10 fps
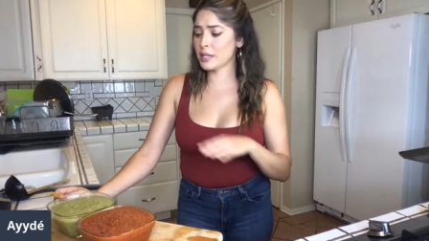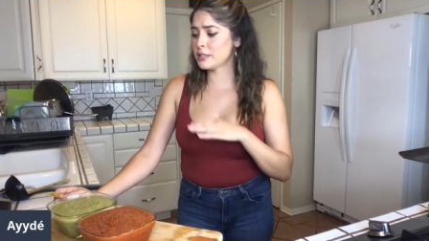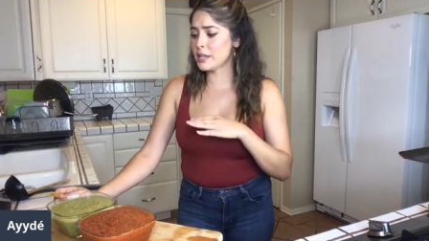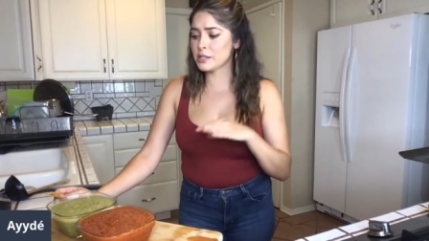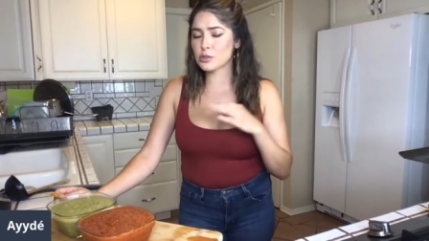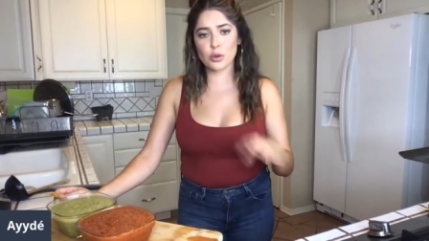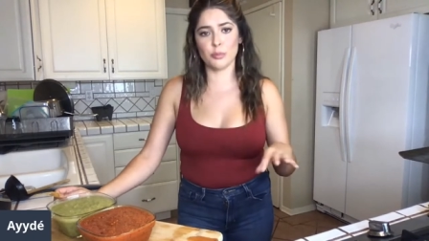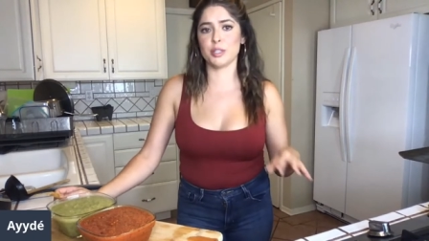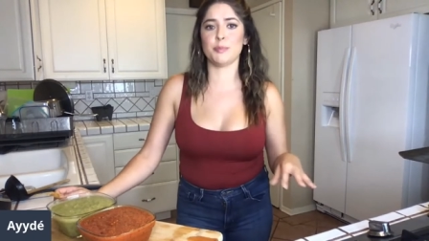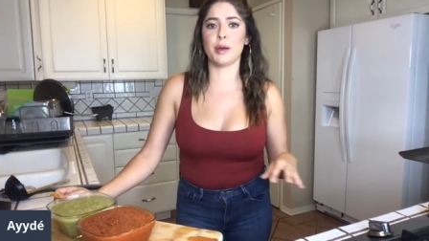They taste so
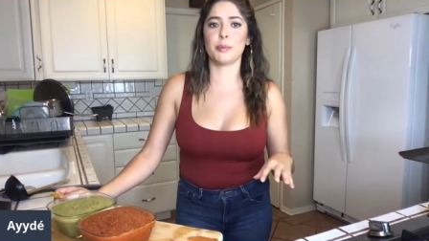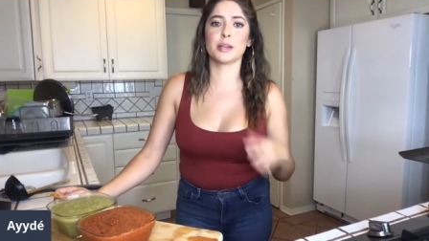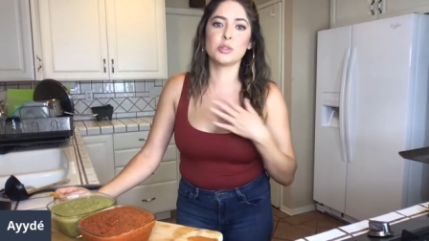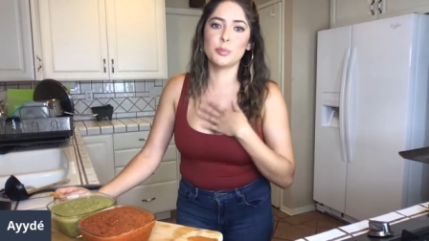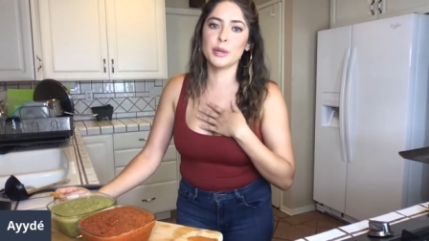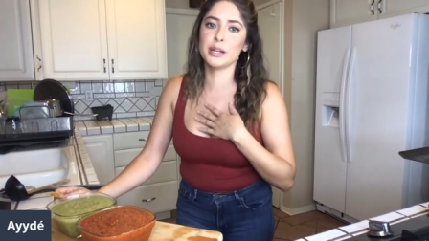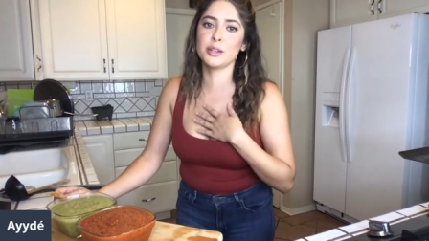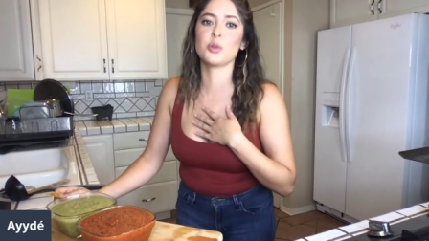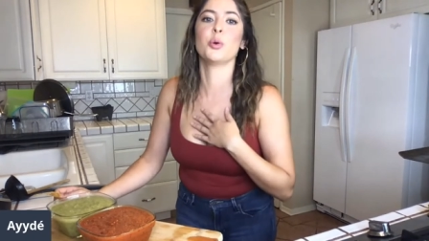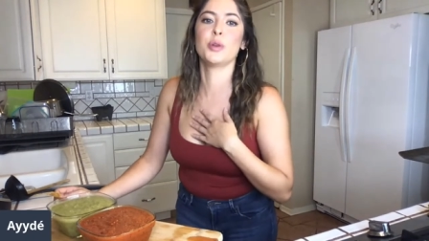much better because you put
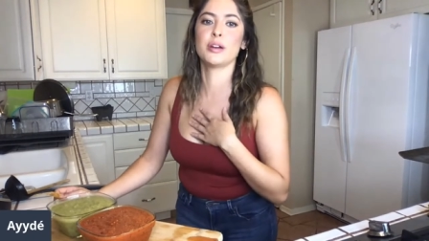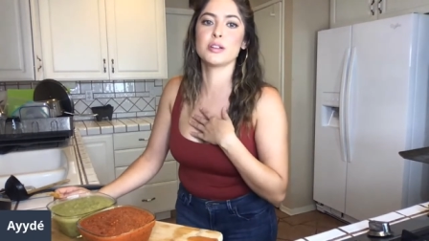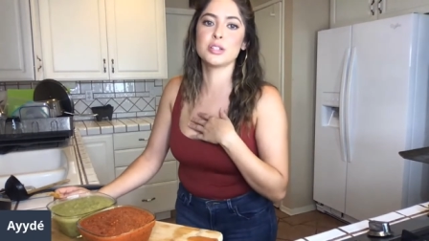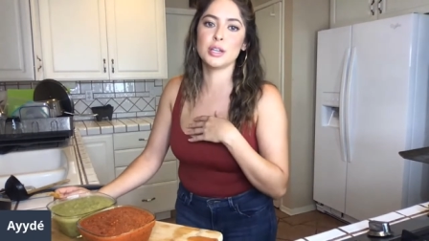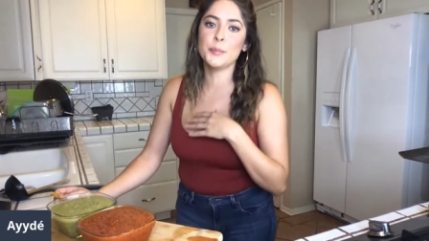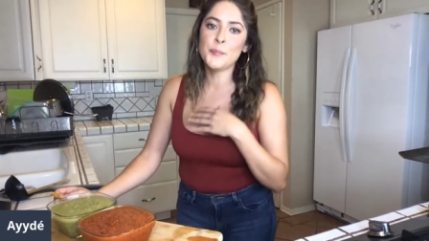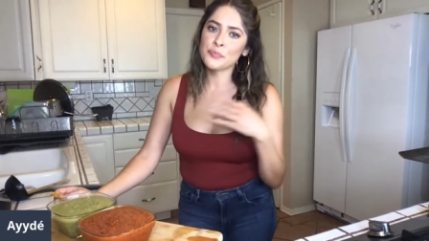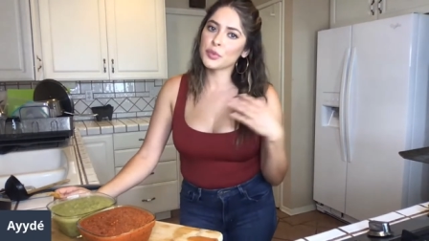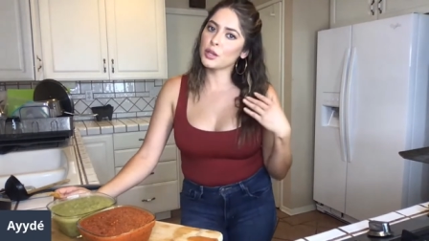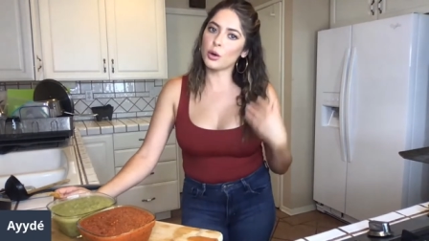in your own energy,
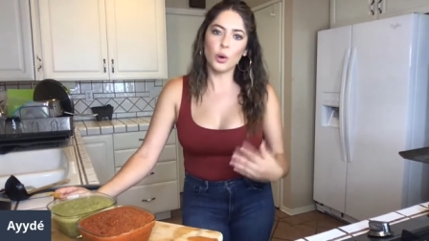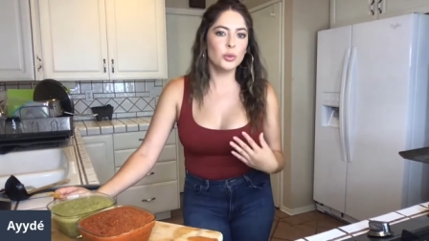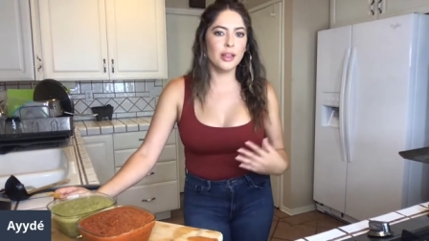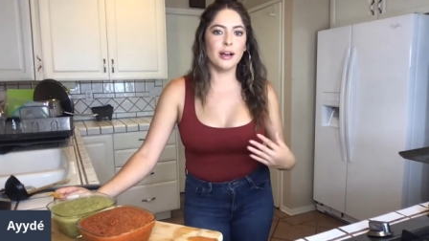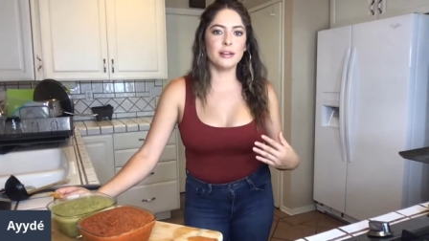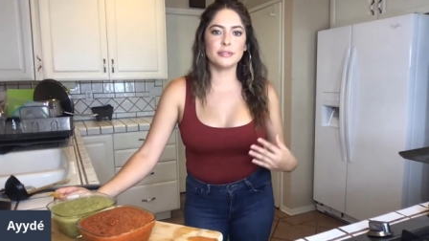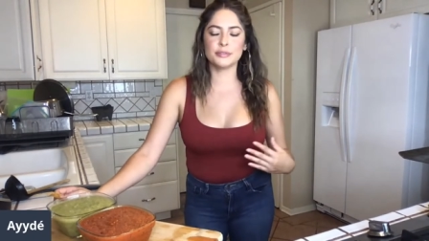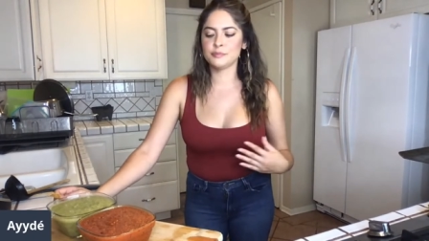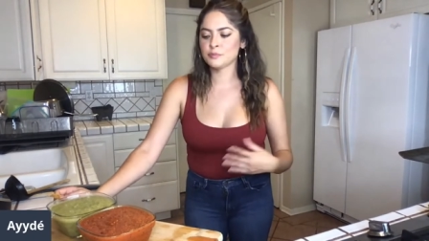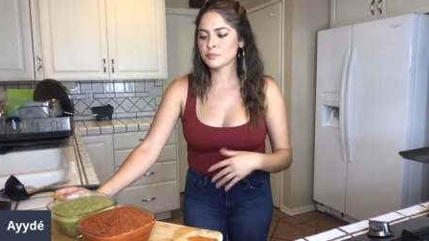your own love,
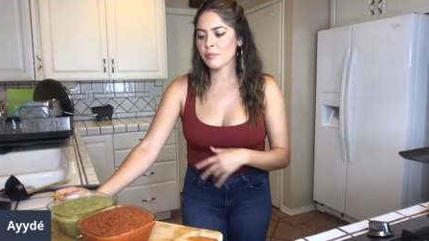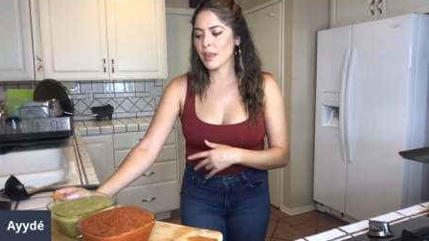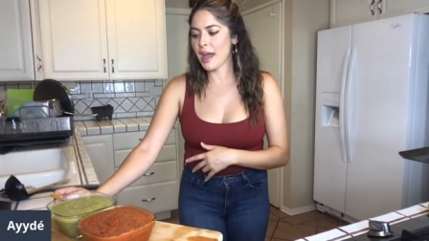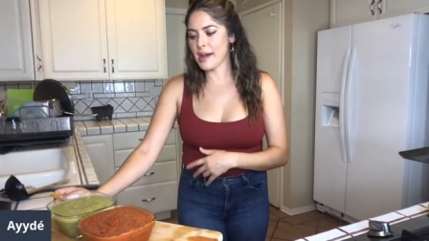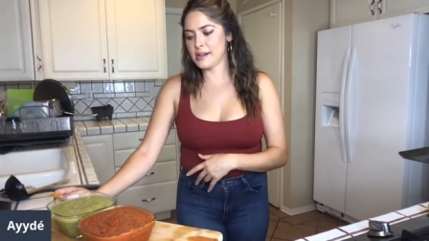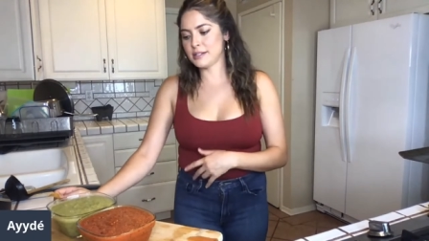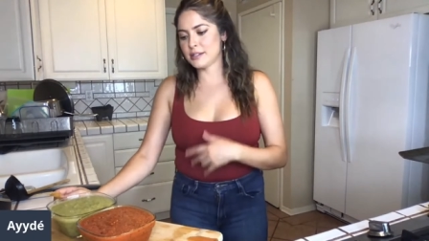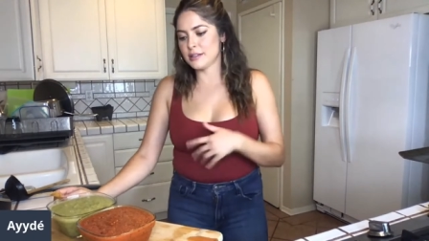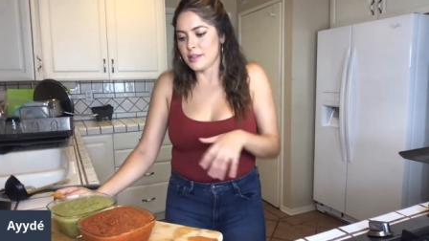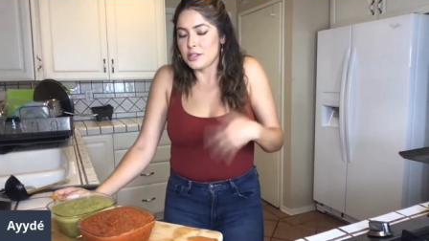
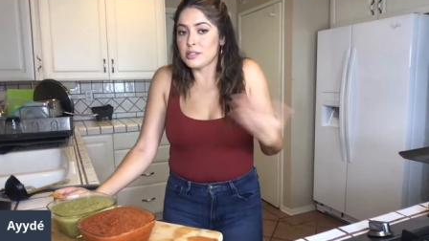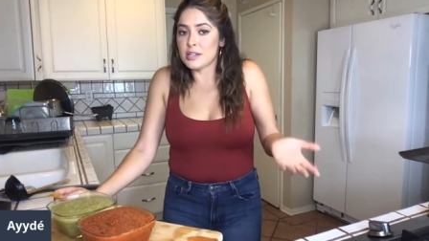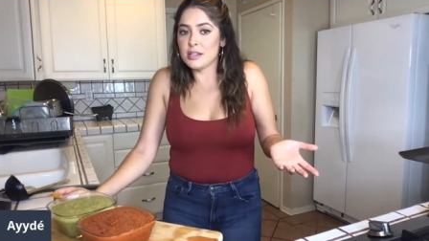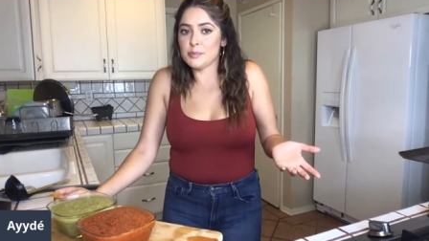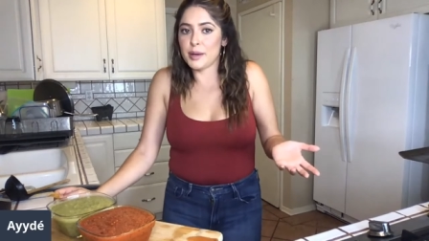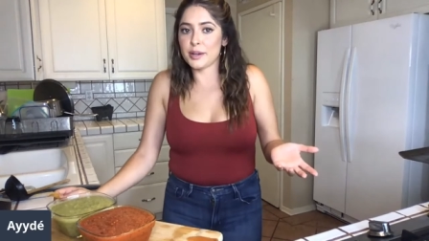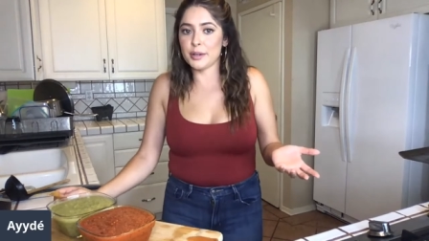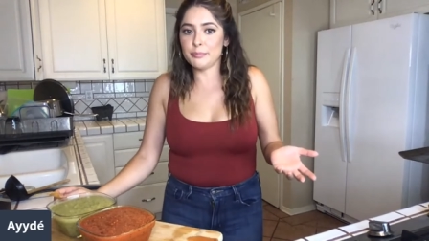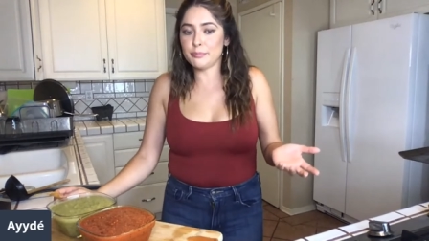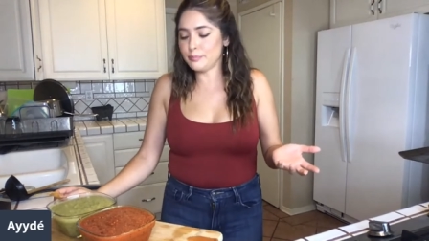and they just taste
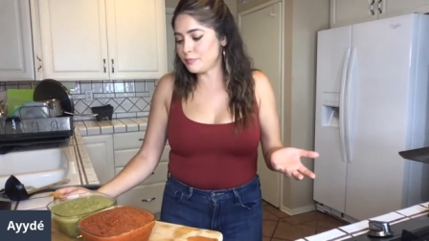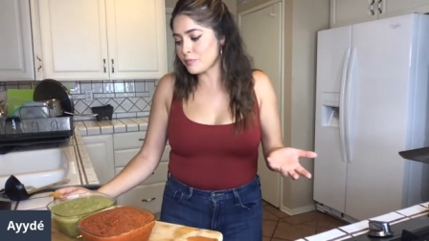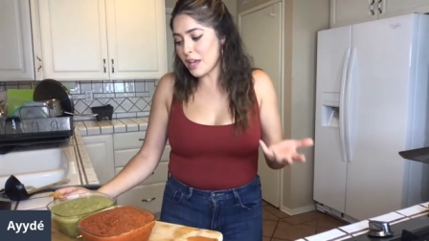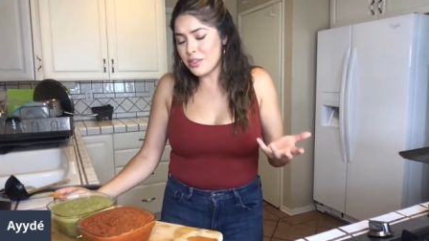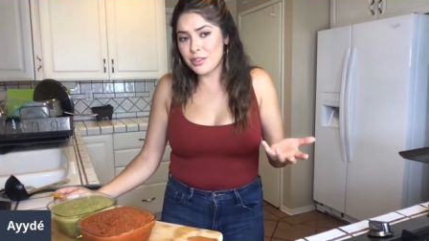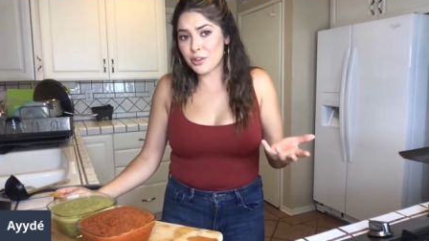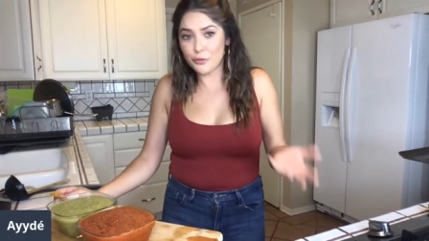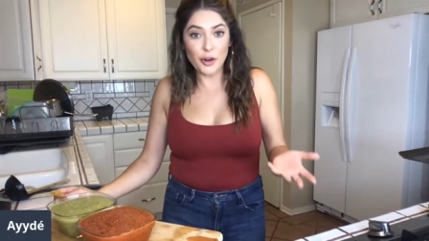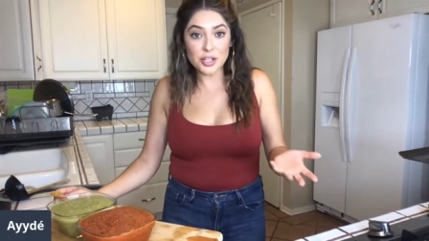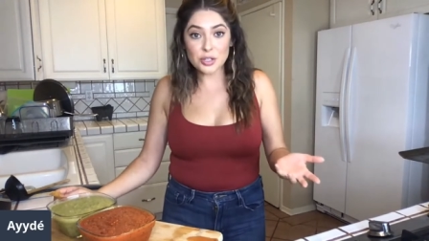better and they're
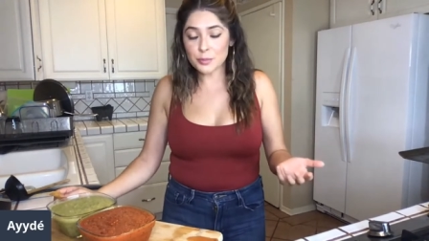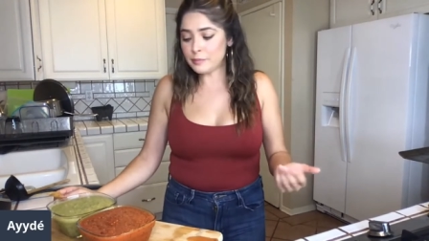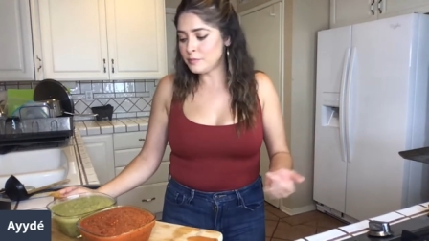fresh.